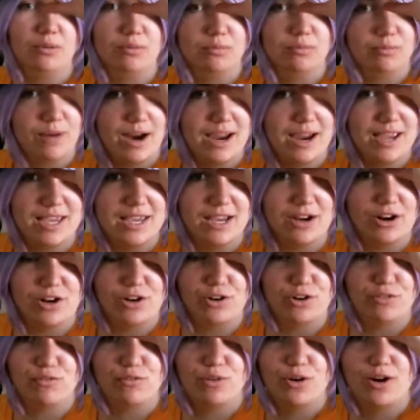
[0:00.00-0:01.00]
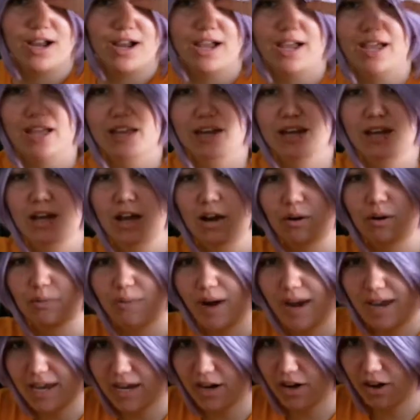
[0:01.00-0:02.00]
right here on your forehead,
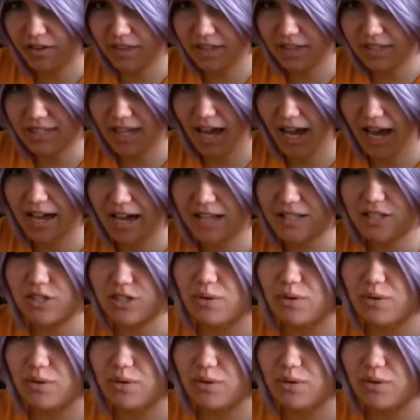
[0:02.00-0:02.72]
right here on the sides,